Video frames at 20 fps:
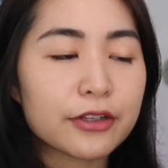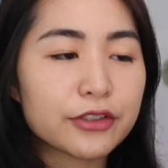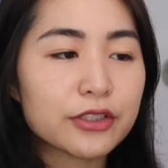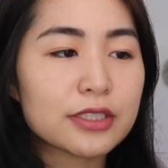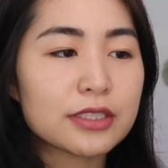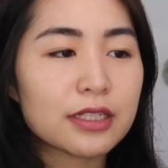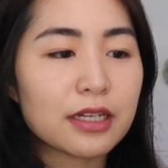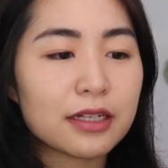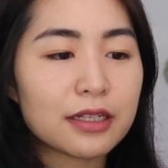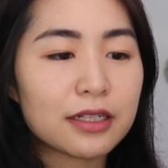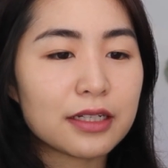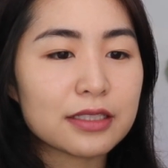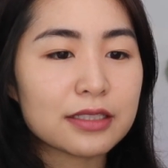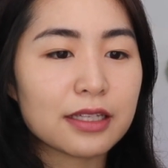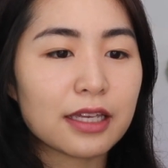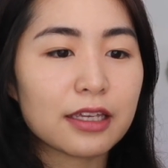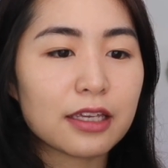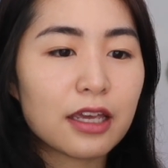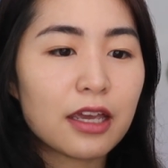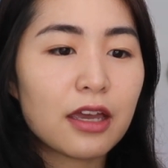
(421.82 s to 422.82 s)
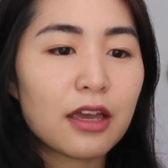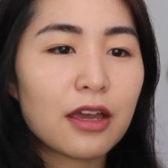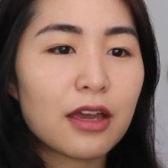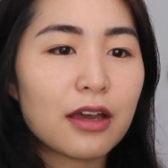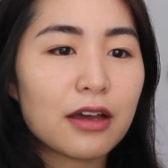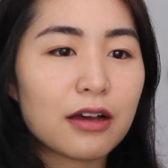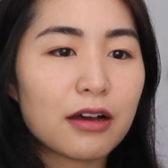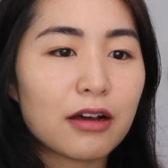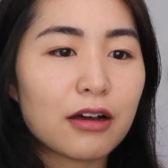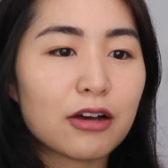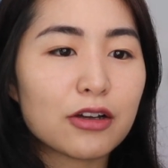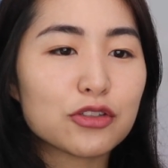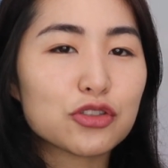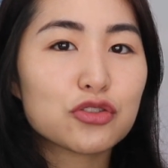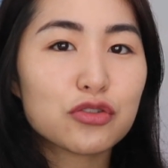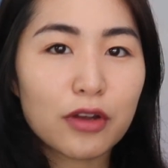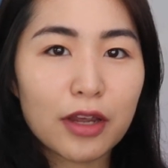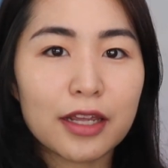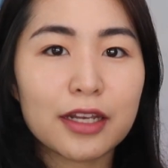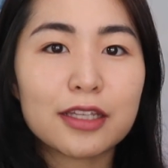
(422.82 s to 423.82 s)
understand it, is like a
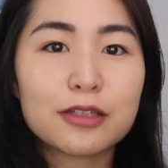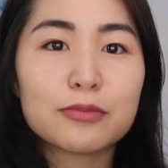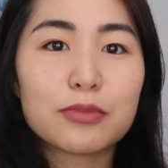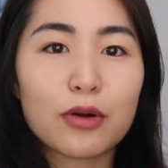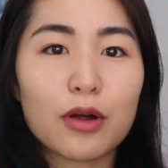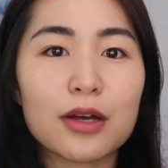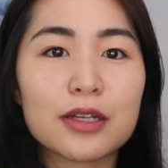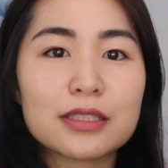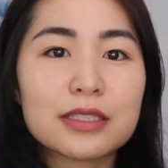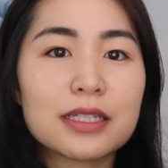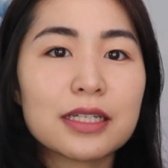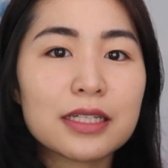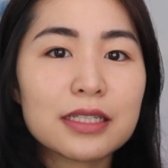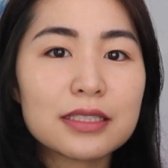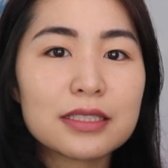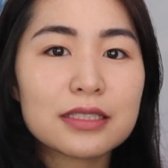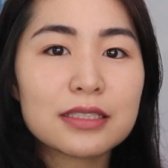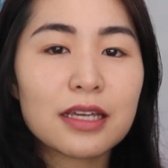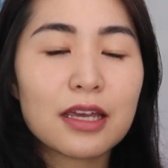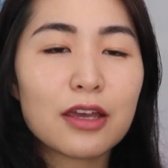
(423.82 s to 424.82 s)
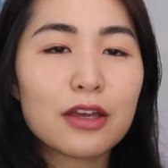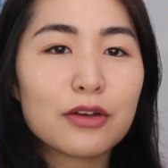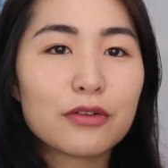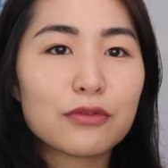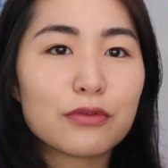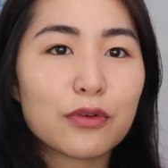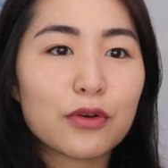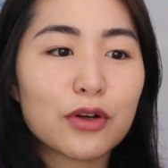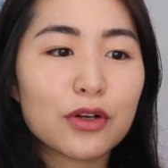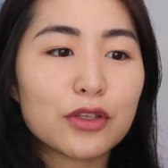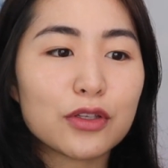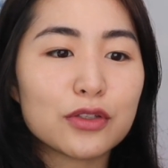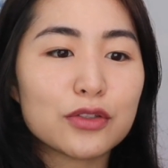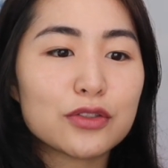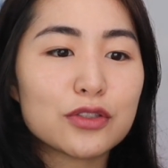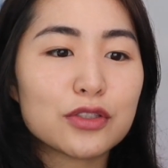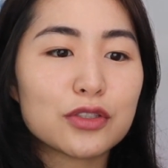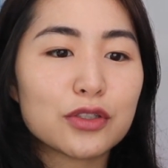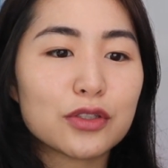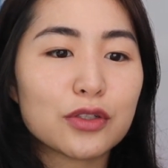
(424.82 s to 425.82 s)
training process for you
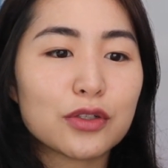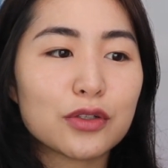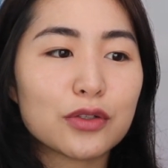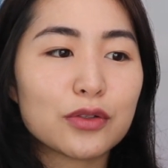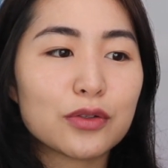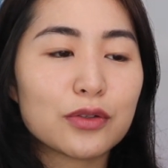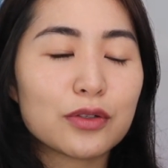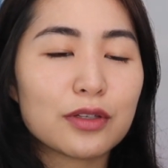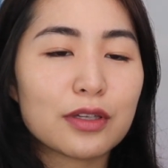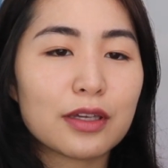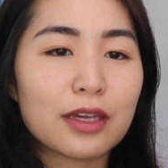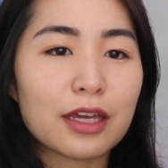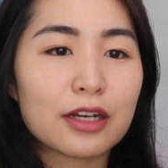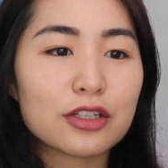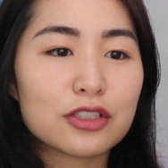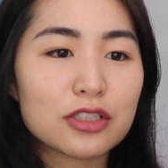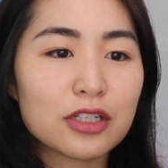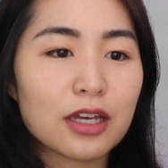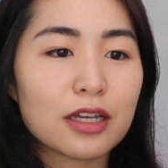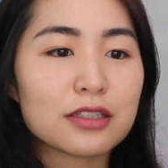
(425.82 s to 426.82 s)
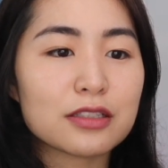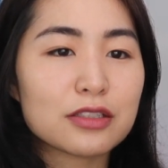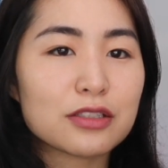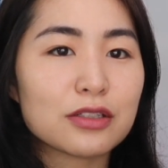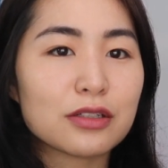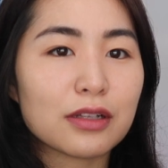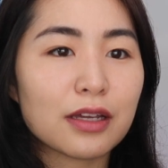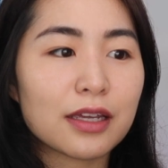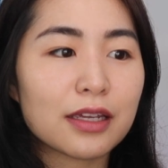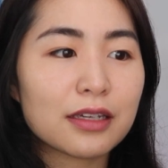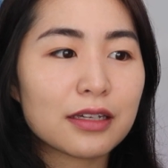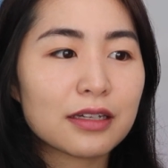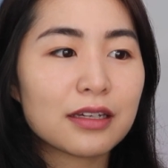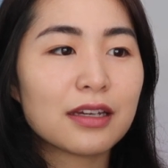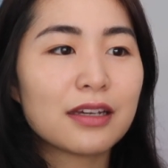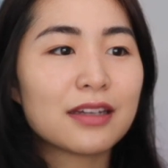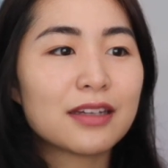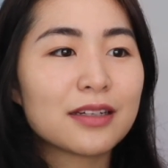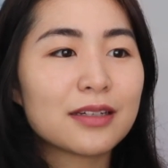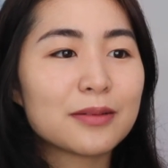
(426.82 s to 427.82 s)
to get a chance to like
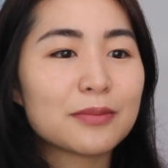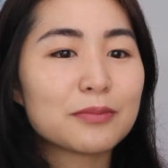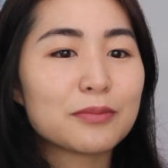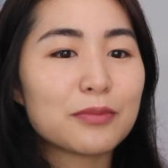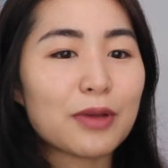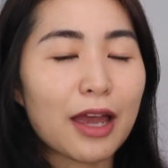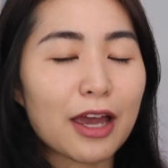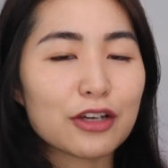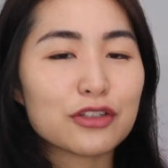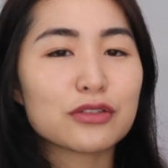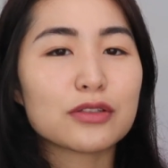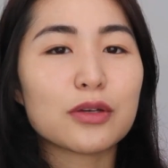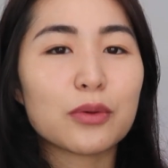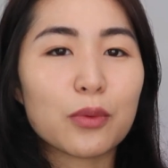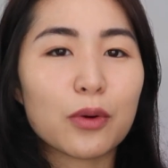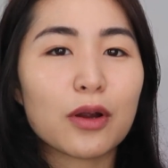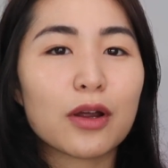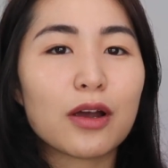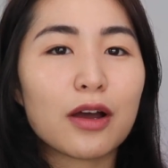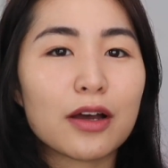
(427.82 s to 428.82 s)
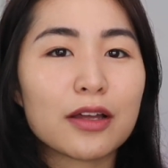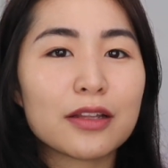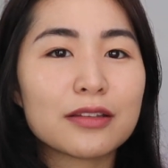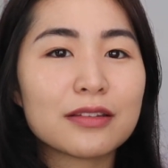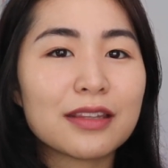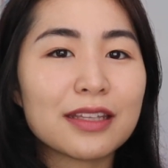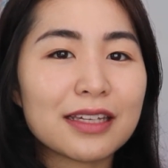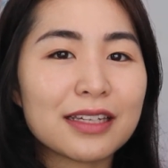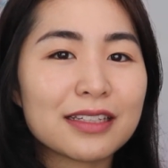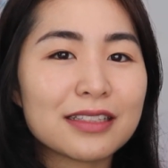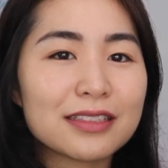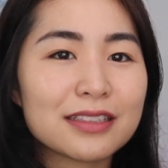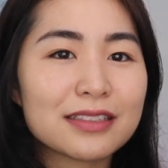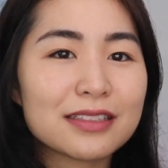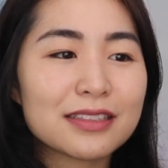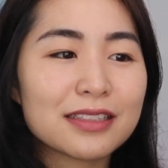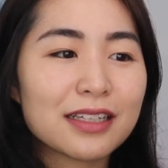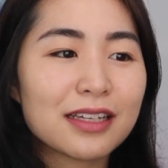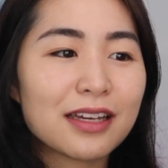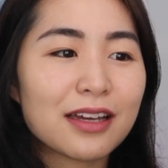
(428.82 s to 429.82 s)
actually work on things
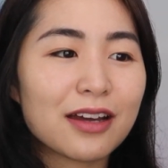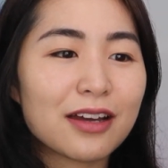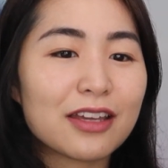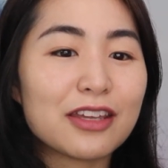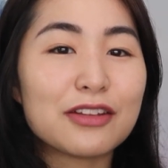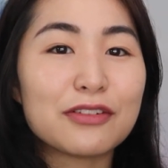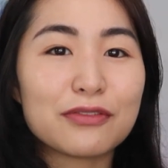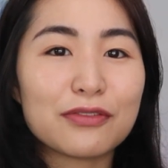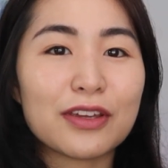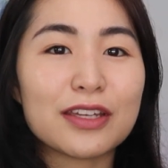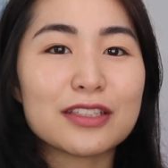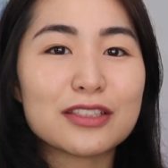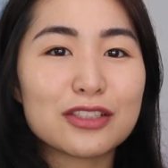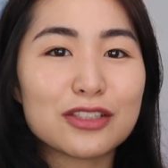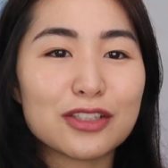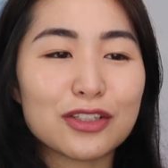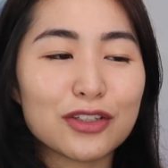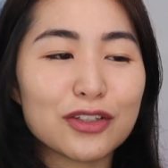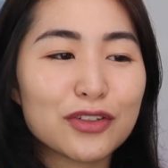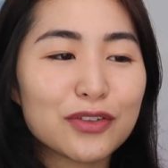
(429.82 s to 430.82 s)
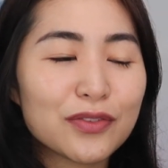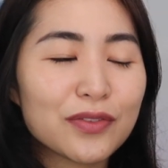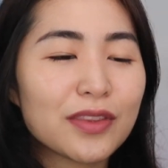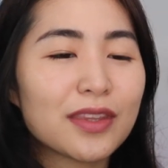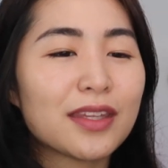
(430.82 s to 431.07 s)
in phase 2.